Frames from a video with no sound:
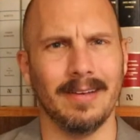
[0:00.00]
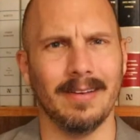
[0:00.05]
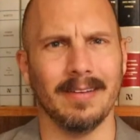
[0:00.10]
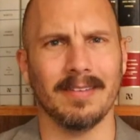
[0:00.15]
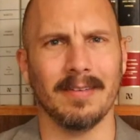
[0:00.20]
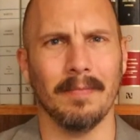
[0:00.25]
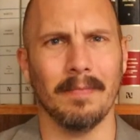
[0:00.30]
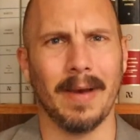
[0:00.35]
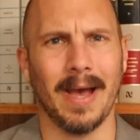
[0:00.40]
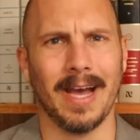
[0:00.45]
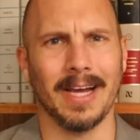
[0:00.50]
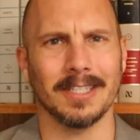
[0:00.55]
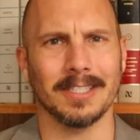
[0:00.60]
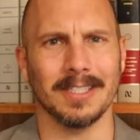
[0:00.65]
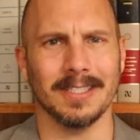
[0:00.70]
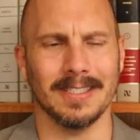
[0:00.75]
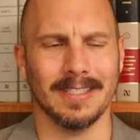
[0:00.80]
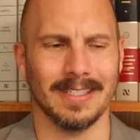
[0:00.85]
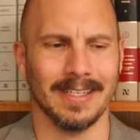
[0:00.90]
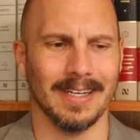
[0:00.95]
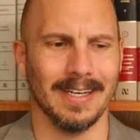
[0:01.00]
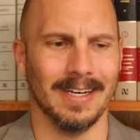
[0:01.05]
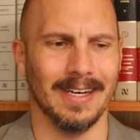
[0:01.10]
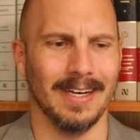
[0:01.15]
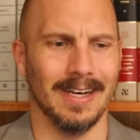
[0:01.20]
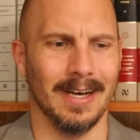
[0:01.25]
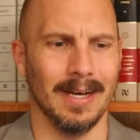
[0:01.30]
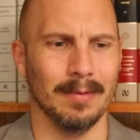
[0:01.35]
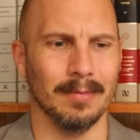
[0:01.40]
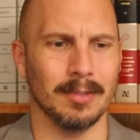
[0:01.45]
disimpassioned
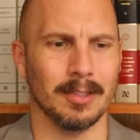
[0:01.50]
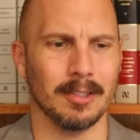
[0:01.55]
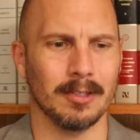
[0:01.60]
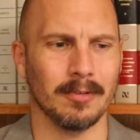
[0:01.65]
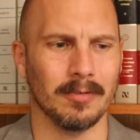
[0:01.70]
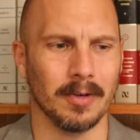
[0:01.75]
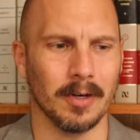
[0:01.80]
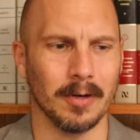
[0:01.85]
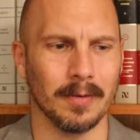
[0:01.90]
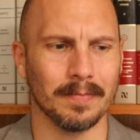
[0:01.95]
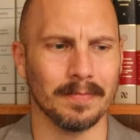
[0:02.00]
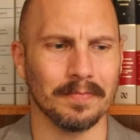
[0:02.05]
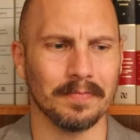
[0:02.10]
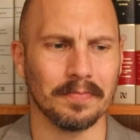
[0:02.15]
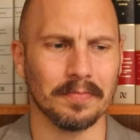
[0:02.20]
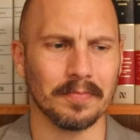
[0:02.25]
observer,